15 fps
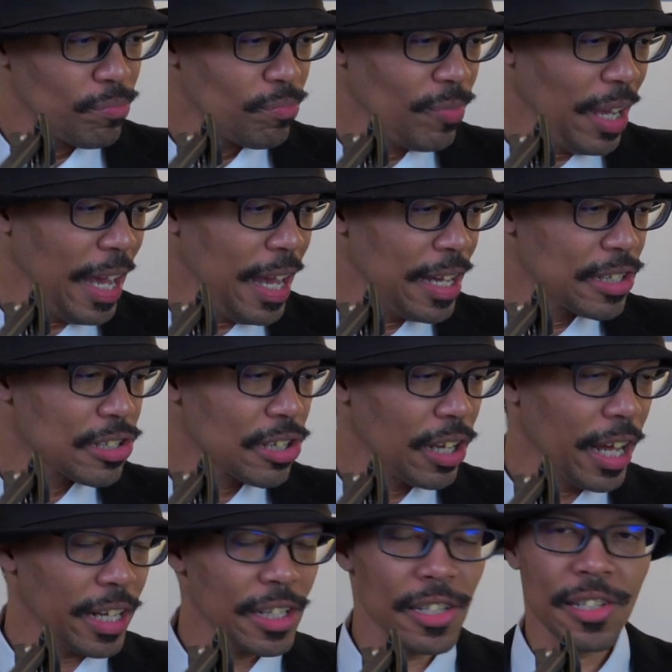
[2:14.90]

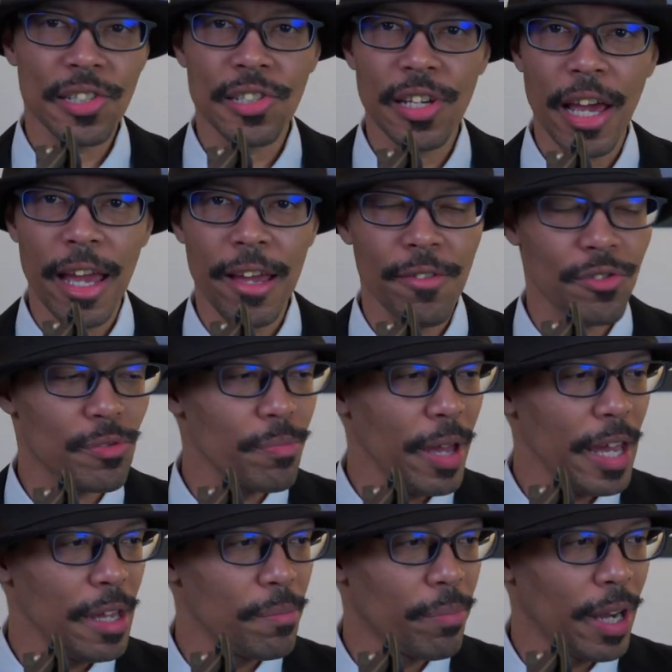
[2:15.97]
hand-selected staves
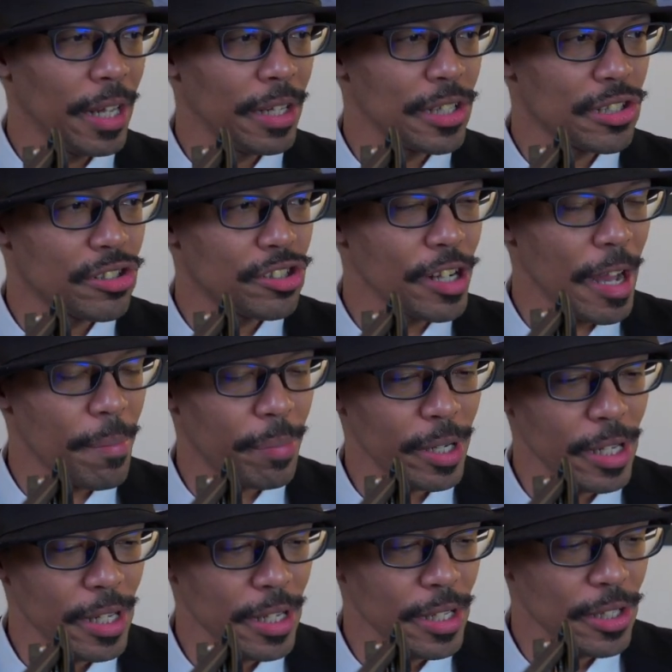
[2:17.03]
made by this
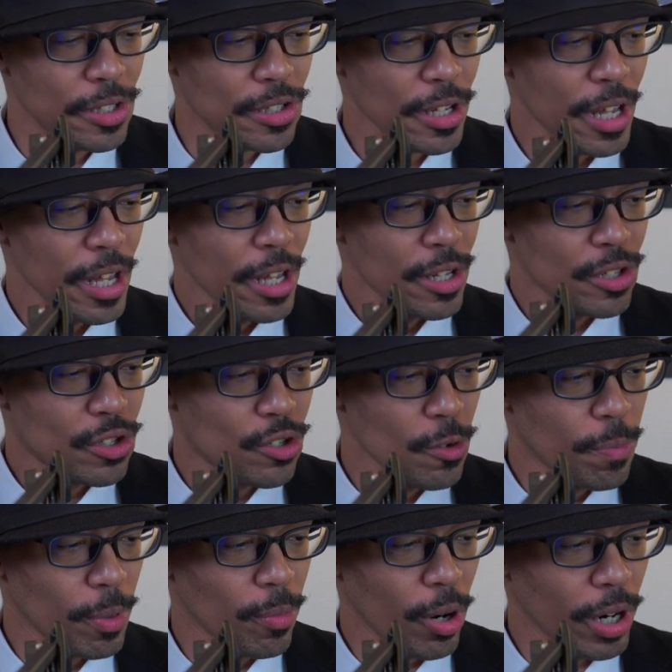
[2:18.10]
Japanese
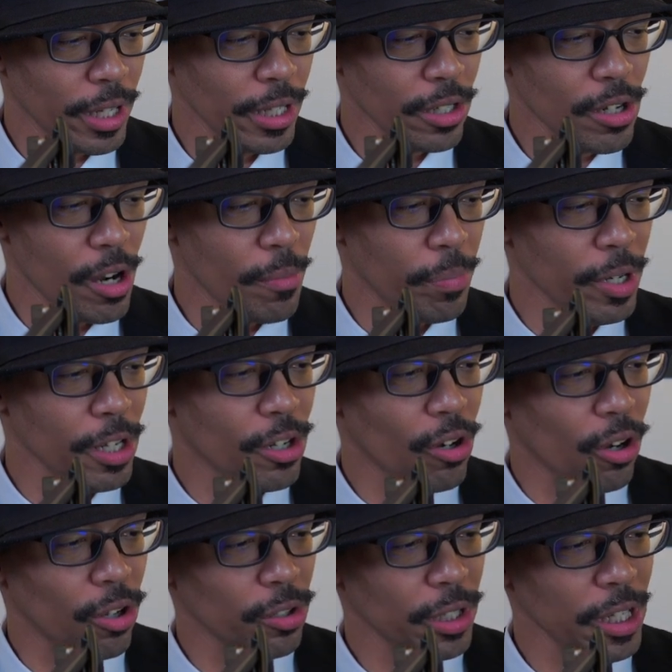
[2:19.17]
supermarket company
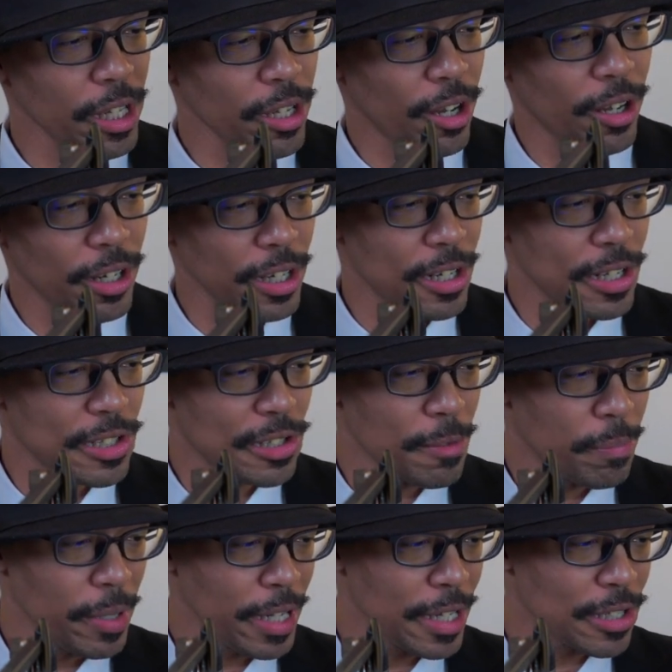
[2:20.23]
called Aeon. It is the
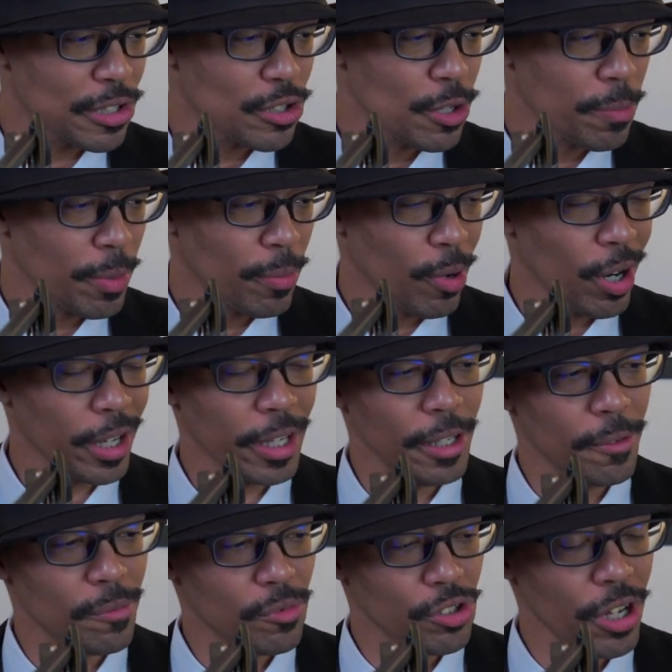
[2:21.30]
biggest
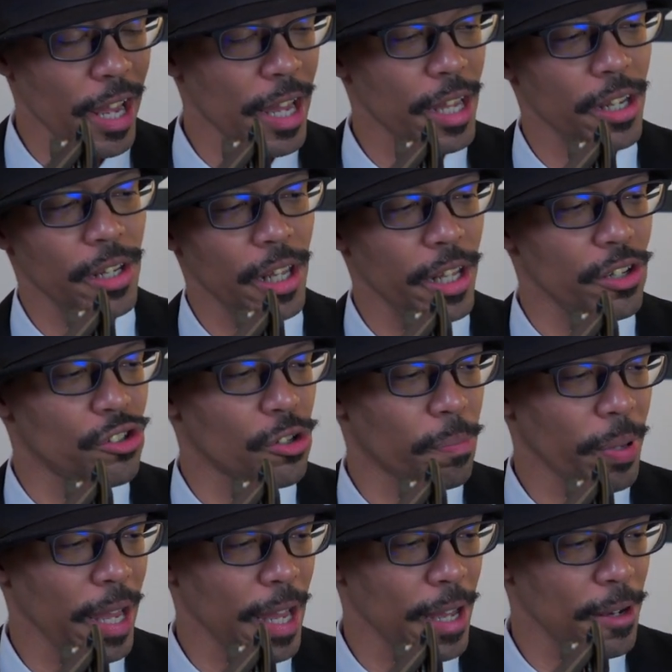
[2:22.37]
supermarket chain in
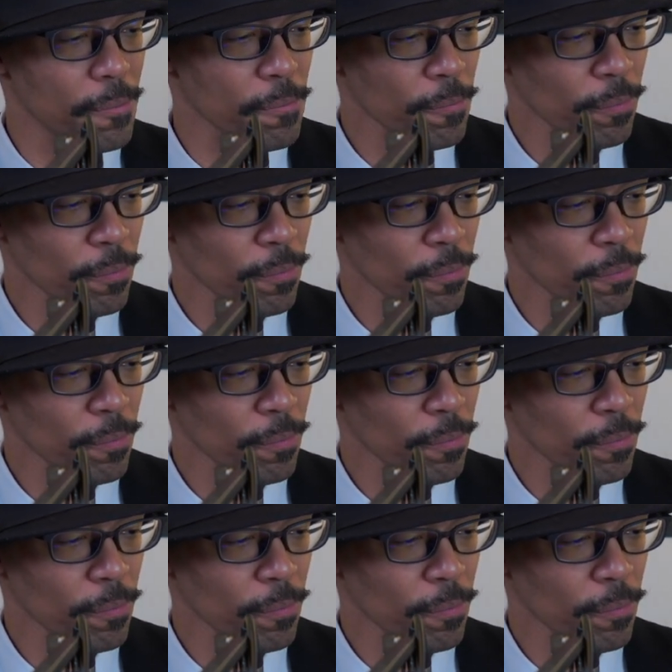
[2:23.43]
Japan,